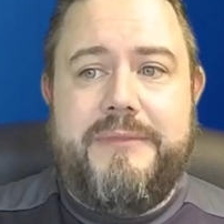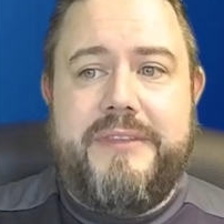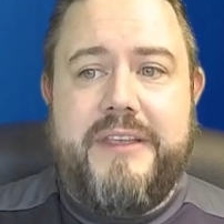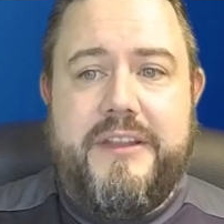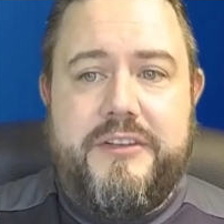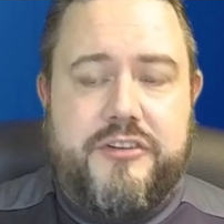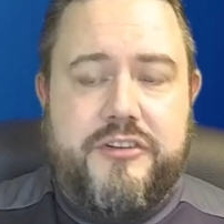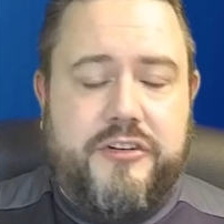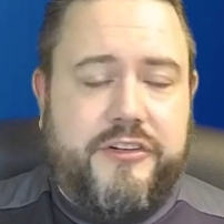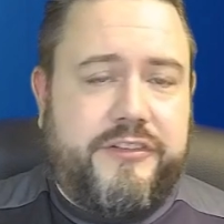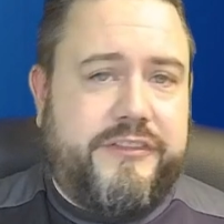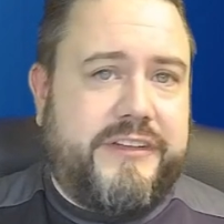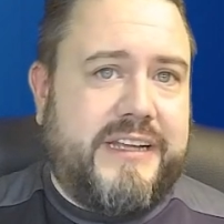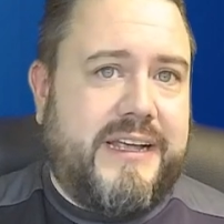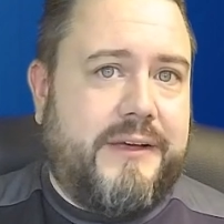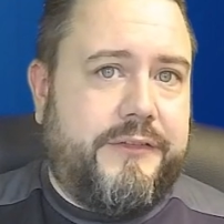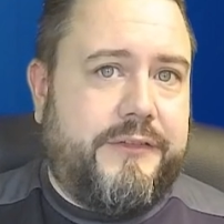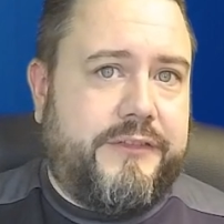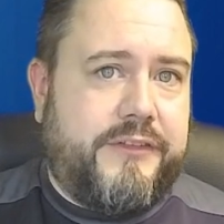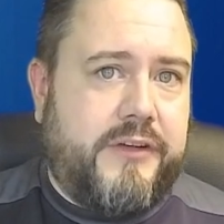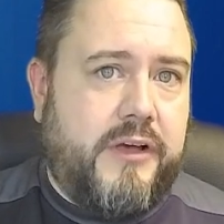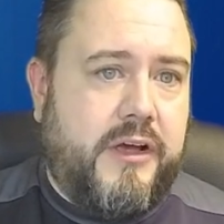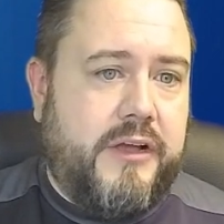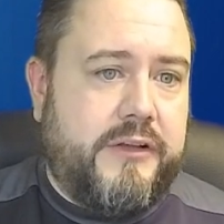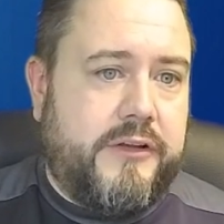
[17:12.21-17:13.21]
They're just
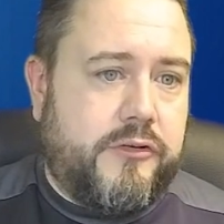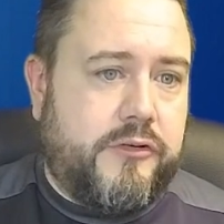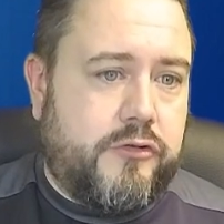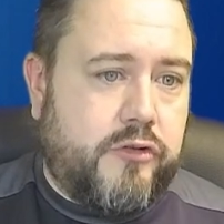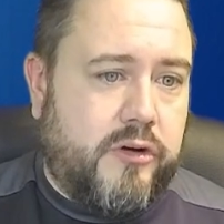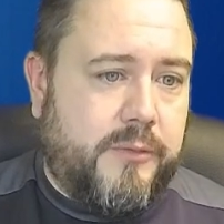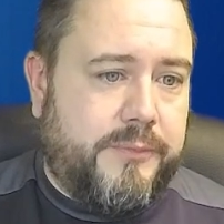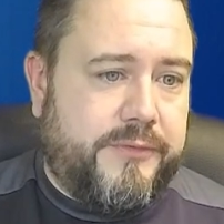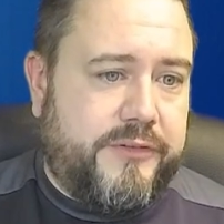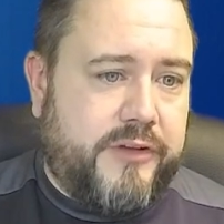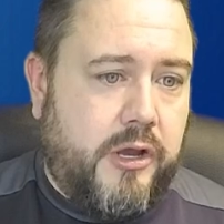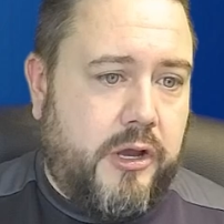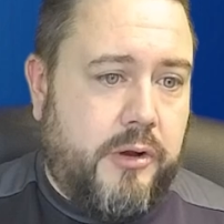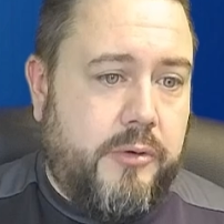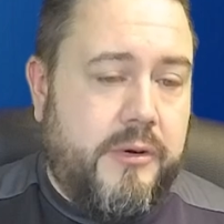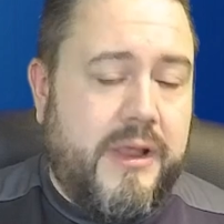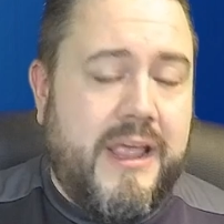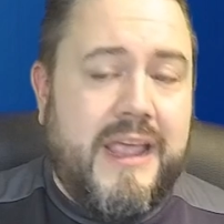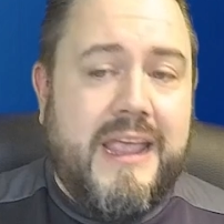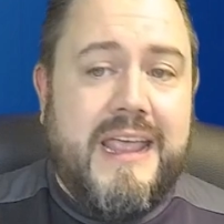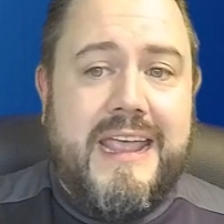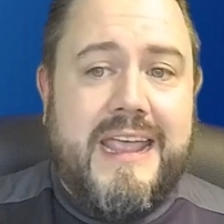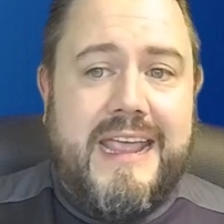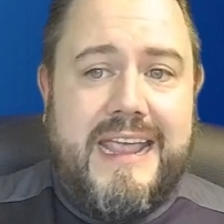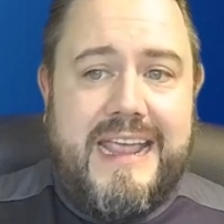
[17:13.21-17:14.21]
outside the drop zone
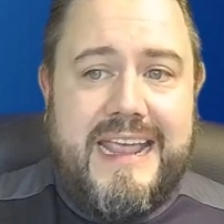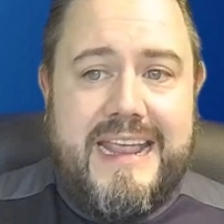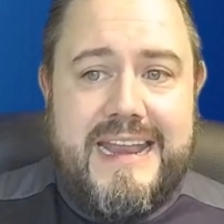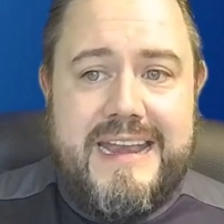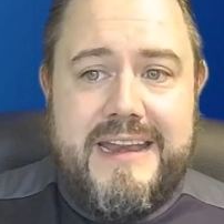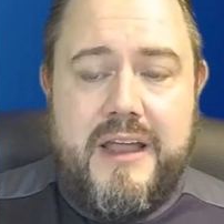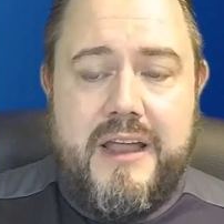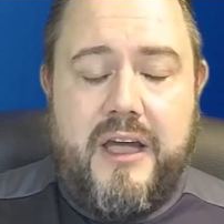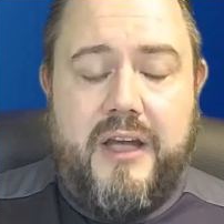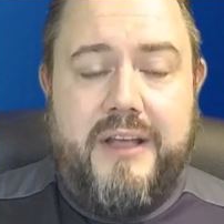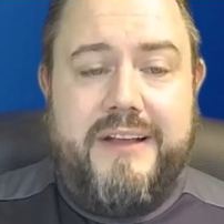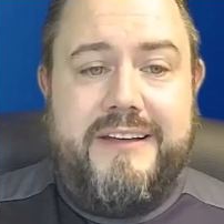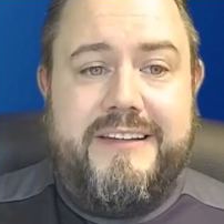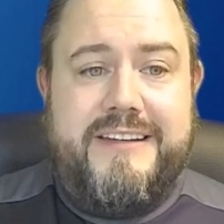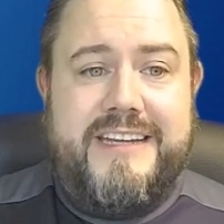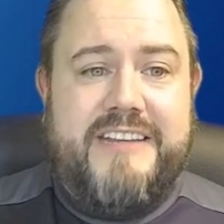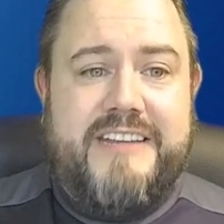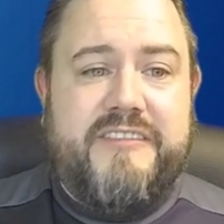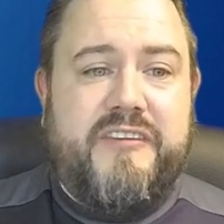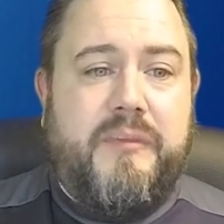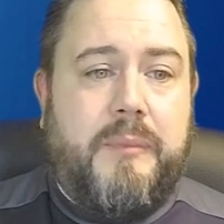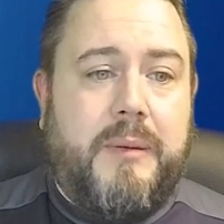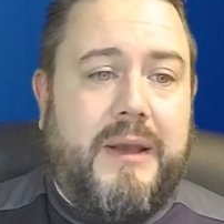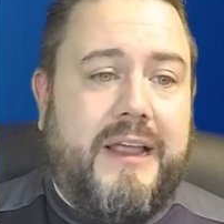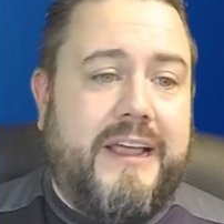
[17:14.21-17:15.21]
in
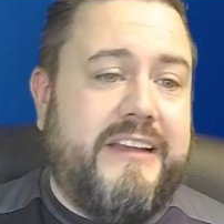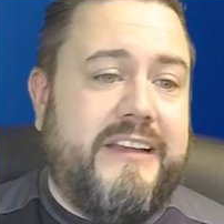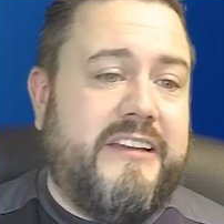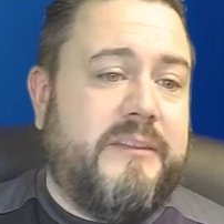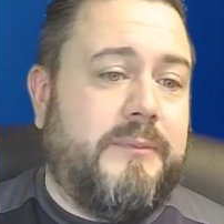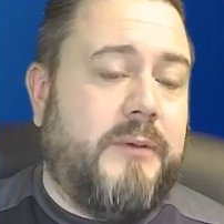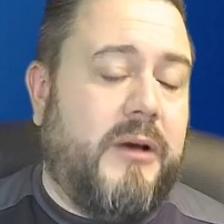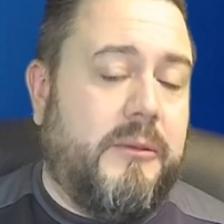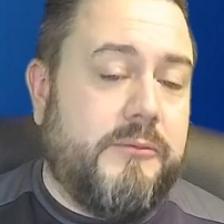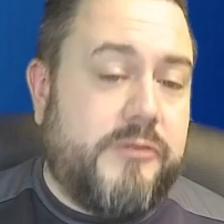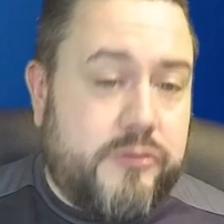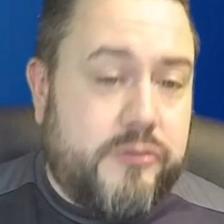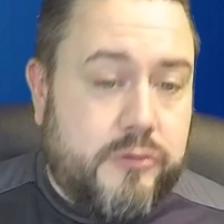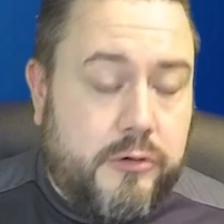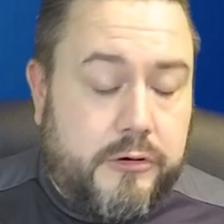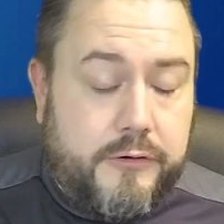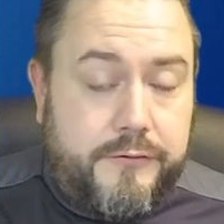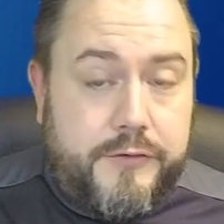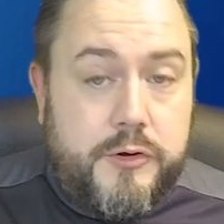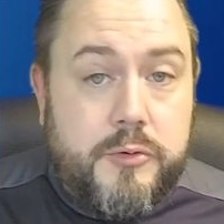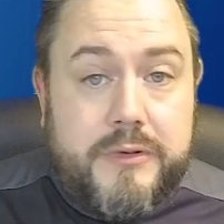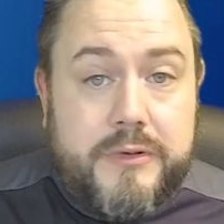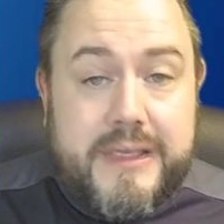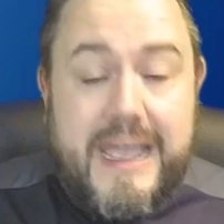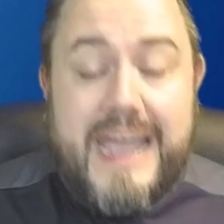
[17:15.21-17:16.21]
19th place, but I'm sure if
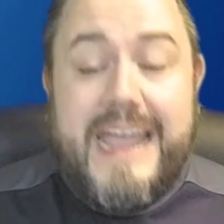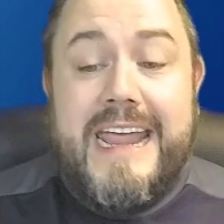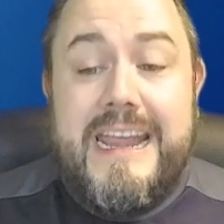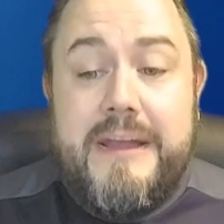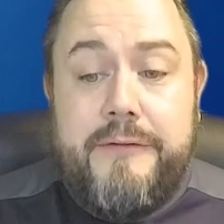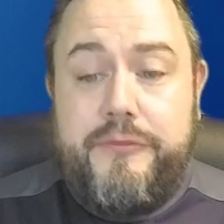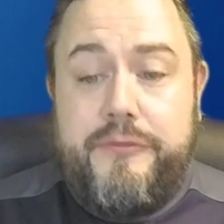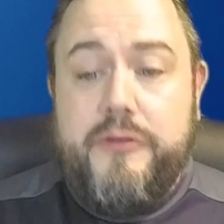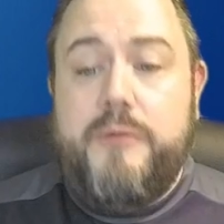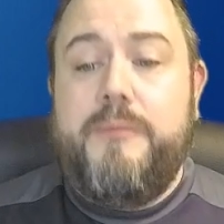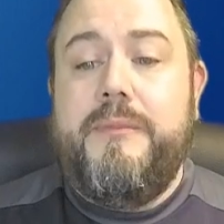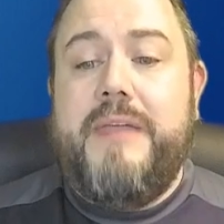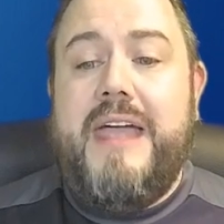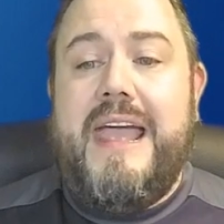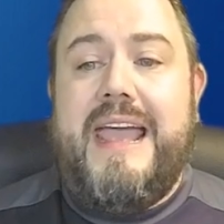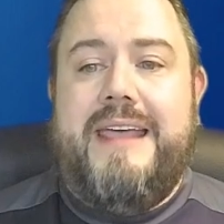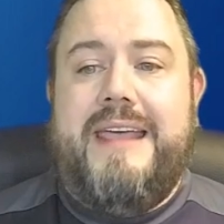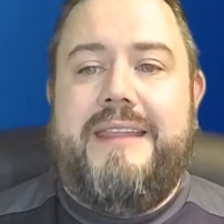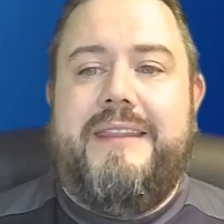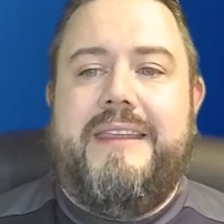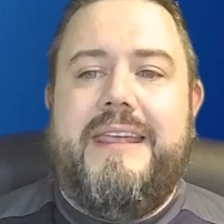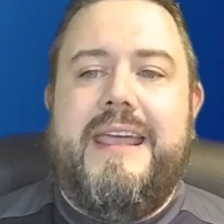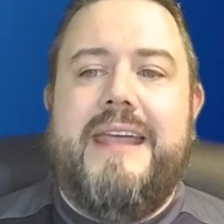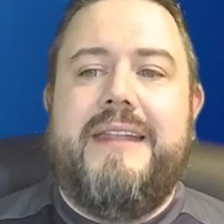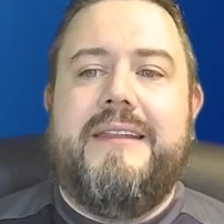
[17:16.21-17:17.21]
you gave them that
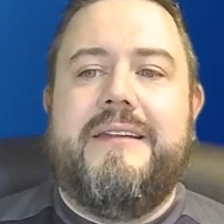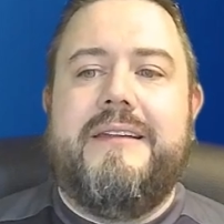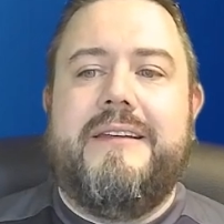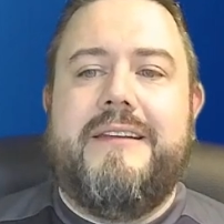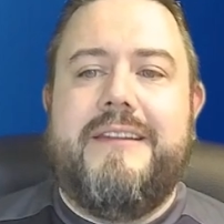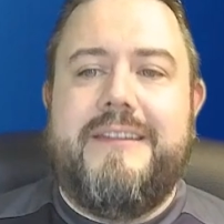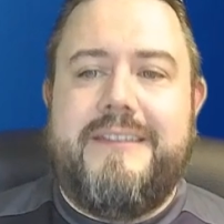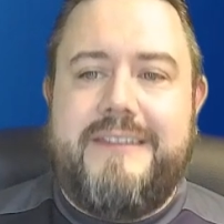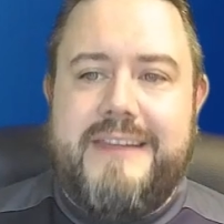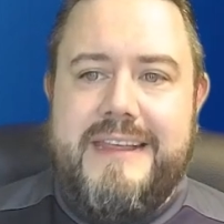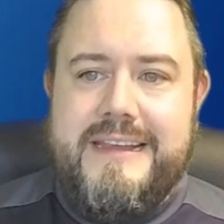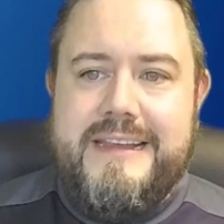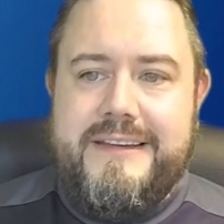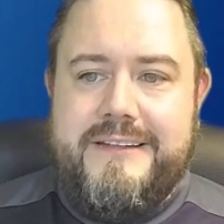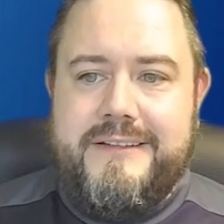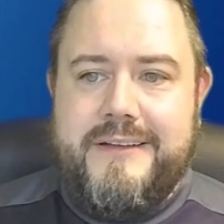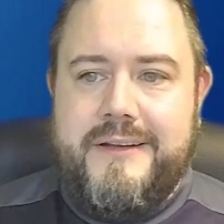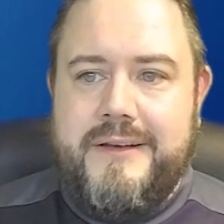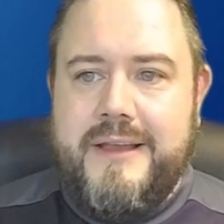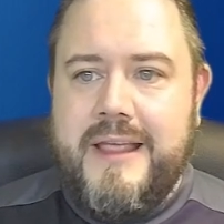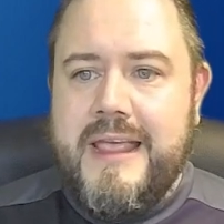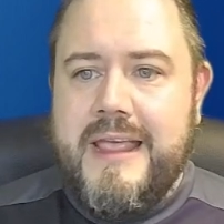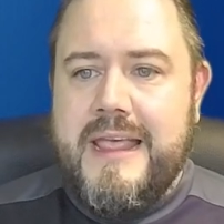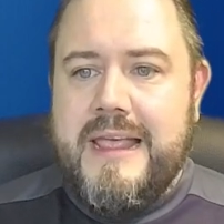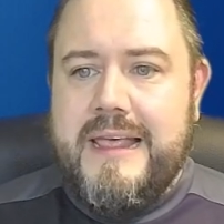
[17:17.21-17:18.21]
at the end of the
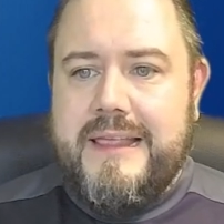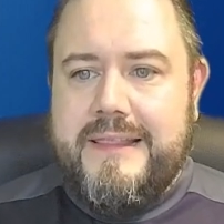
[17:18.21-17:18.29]
season,